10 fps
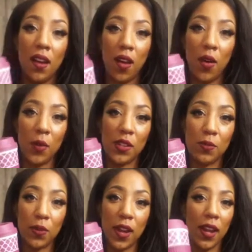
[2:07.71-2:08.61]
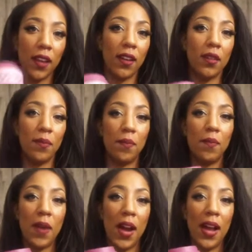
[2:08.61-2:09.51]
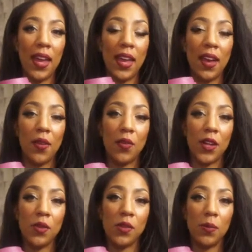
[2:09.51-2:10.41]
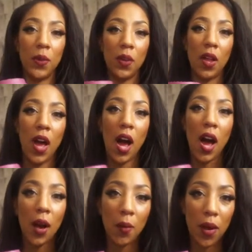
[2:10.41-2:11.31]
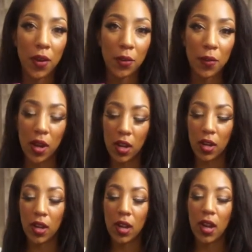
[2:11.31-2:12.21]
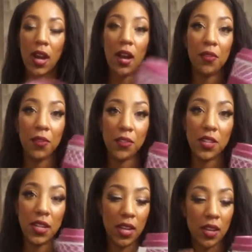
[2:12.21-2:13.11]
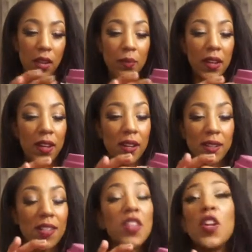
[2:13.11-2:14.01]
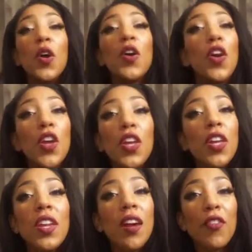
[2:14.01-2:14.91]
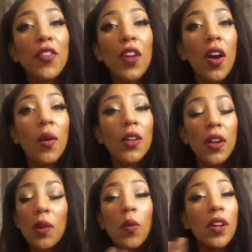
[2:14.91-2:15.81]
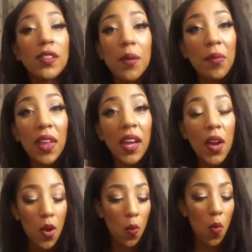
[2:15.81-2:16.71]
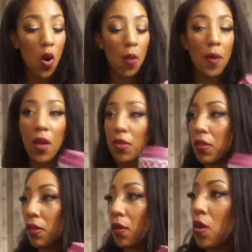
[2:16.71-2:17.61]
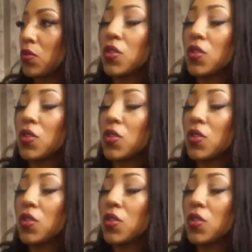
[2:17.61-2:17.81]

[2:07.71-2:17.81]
Always bring my reusable hot water mug for tea, because you know, you never know when you could want something warm on the throat.